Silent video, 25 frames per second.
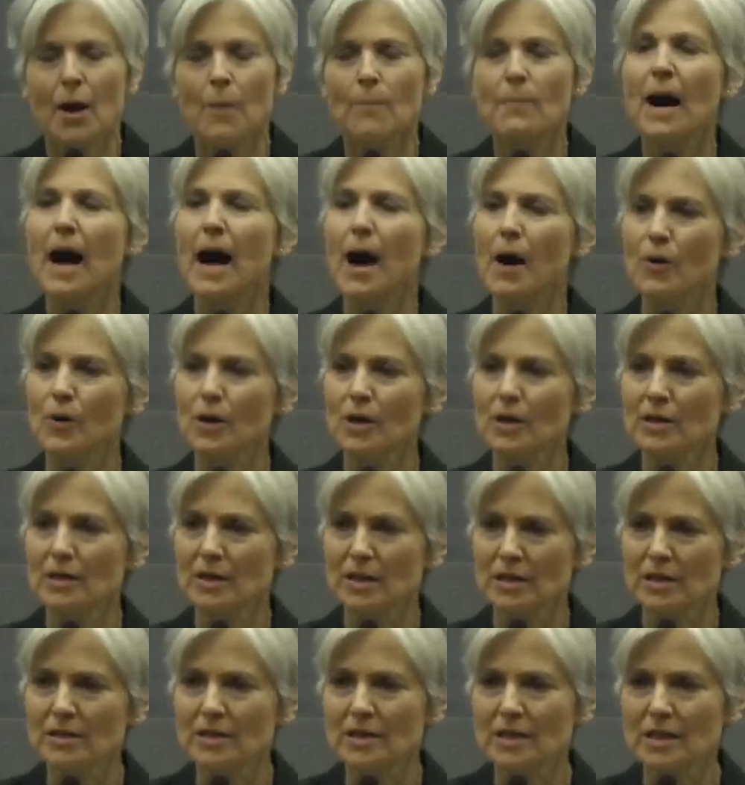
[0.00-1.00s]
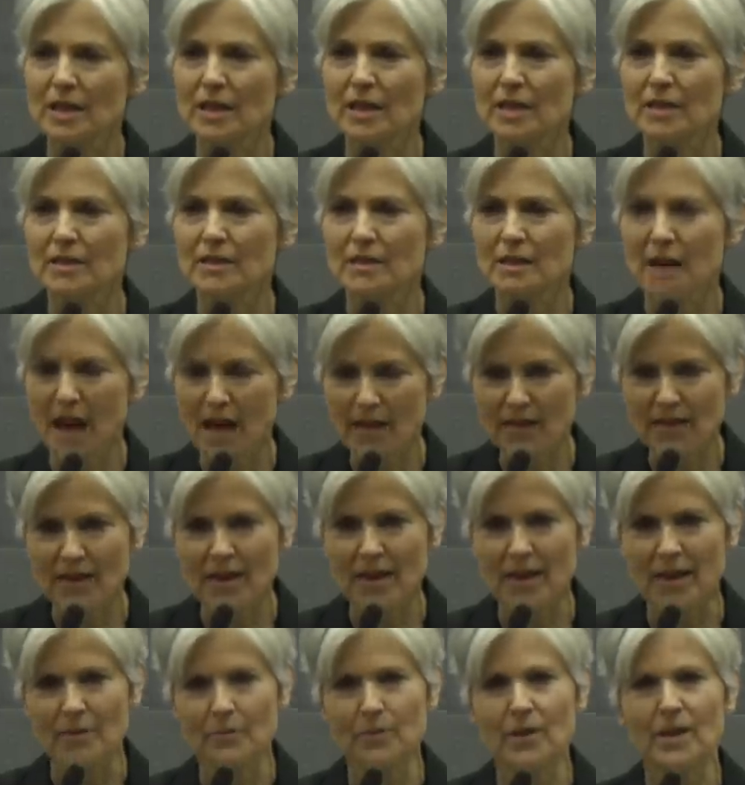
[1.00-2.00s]
power concedes
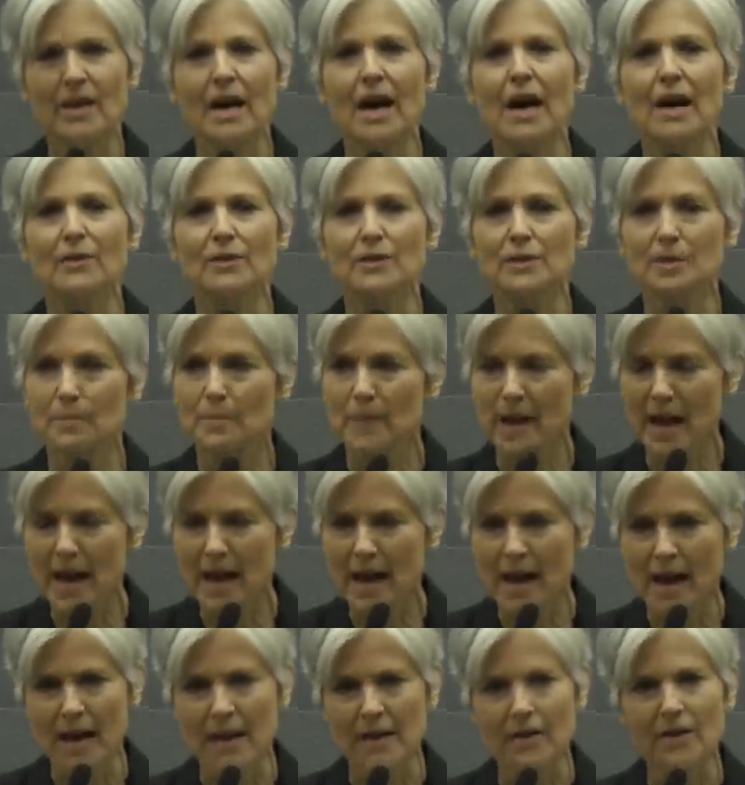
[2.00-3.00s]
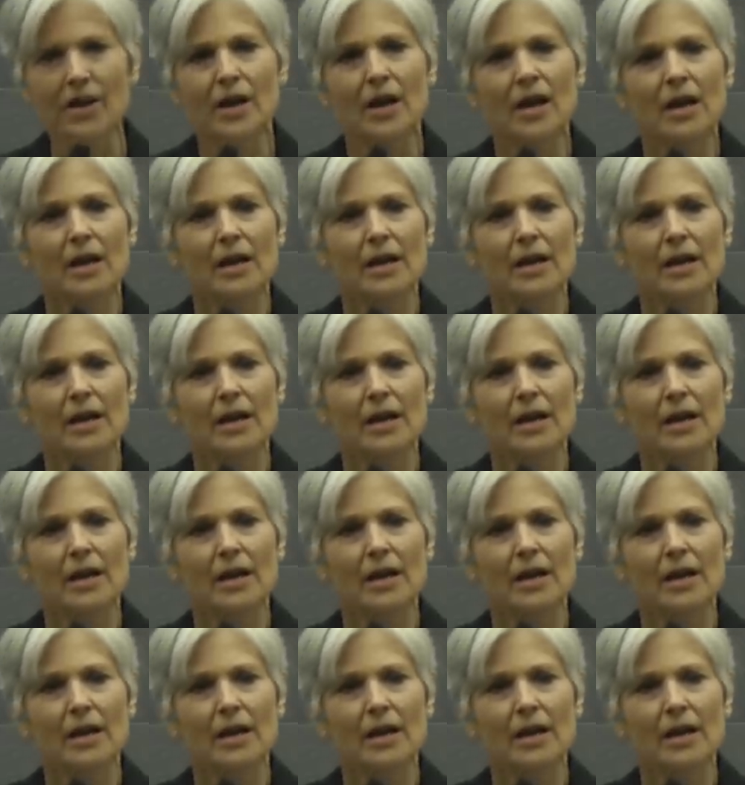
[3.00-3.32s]
nothing without a demand.